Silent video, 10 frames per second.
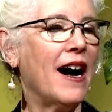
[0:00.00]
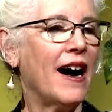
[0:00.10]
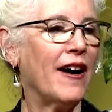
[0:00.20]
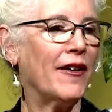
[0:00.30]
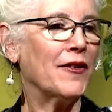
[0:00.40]

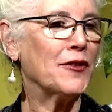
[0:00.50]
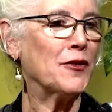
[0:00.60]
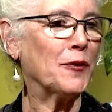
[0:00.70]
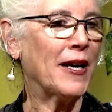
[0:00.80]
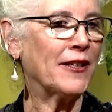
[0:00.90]
Our
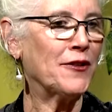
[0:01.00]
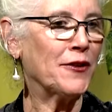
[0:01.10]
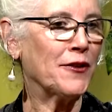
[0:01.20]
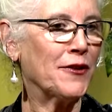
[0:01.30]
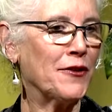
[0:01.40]

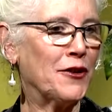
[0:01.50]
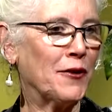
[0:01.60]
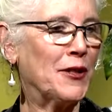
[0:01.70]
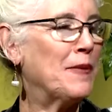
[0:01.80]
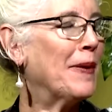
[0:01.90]
director,
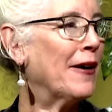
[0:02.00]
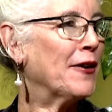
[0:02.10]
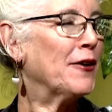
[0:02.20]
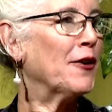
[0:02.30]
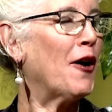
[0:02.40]
Josie
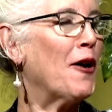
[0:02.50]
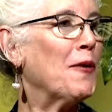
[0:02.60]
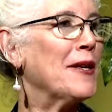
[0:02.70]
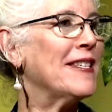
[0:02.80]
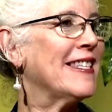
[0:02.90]
Parker,
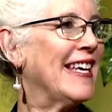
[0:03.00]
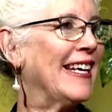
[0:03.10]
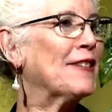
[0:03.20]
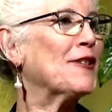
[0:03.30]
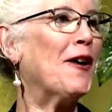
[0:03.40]
always
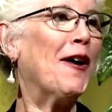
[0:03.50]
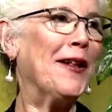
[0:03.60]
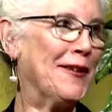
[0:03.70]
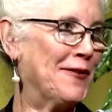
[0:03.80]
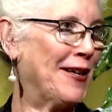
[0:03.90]
thanks
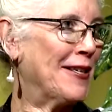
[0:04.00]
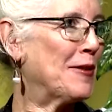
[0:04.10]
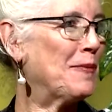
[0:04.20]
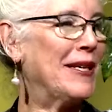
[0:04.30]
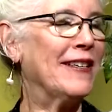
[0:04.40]
all of
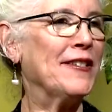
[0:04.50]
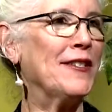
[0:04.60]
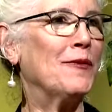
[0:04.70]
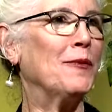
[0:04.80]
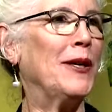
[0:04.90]
us
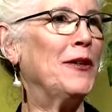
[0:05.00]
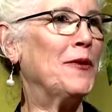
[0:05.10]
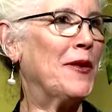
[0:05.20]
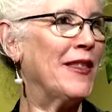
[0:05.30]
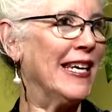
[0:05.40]
because when you
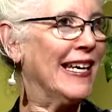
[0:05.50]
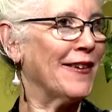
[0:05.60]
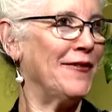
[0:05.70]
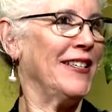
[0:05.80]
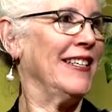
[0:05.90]
think
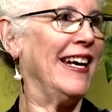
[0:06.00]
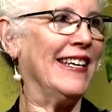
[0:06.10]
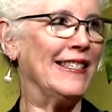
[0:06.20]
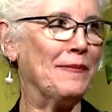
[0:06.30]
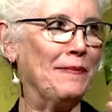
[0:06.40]
of it
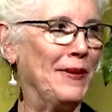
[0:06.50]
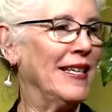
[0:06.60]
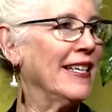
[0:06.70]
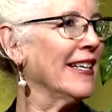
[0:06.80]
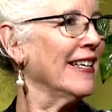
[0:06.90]
as a
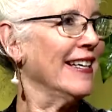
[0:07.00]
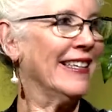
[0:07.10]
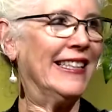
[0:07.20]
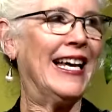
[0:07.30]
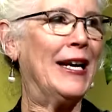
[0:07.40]
big
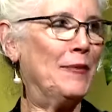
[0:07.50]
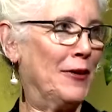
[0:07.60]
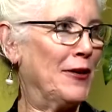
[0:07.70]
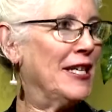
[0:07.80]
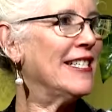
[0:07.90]

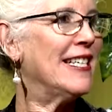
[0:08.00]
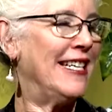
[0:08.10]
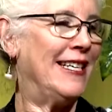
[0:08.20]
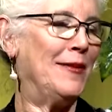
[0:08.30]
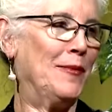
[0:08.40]
library
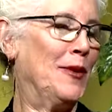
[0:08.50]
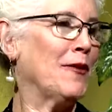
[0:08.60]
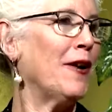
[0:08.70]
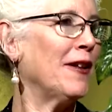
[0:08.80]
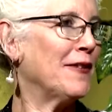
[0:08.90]
team
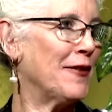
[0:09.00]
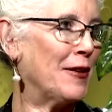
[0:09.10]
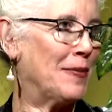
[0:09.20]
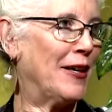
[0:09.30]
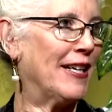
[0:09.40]
with all of
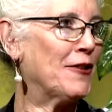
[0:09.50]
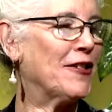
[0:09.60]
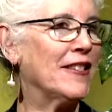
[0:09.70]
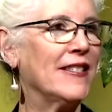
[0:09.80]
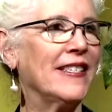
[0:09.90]
our
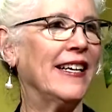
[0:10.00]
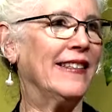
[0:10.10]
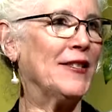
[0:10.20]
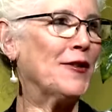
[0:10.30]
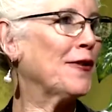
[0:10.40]
branches
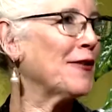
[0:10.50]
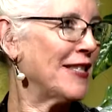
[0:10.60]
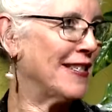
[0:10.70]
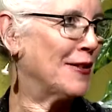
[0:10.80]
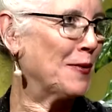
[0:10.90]
and the
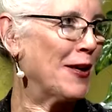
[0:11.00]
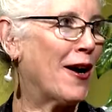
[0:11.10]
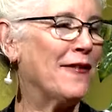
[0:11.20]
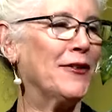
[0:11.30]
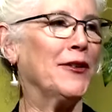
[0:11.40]
services we
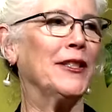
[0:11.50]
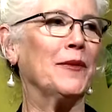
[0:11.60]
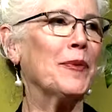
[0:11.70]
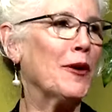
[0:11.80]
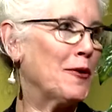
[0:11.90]
offer and
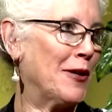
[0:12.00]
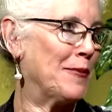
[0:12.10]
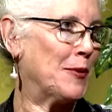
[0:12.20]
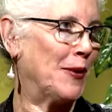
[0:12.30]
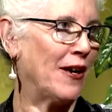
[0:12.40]
the
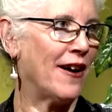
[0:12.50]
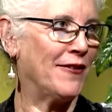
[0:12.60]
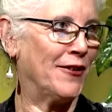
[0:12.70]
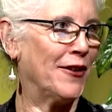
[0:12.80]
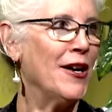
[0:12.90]
programs we
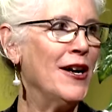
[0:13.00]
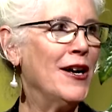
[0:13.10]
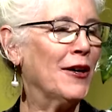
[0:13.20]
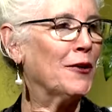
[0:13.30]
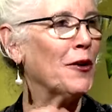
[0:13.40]
offer
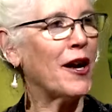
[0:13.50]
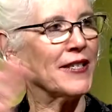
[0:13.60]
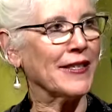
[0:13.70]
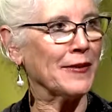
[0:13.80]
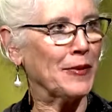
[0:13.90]

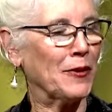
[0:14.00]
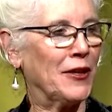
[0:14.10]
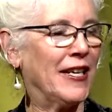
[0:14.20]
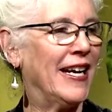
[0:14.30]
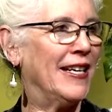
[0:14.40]
across the
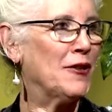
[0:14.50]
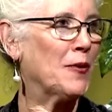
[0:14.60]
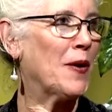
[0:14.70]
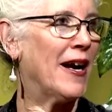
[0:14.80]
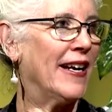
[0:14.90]
board
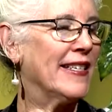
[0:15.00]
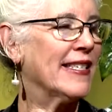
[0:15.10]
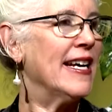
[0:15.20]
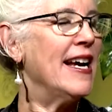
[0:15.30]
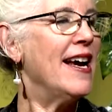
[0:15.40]
age-wise.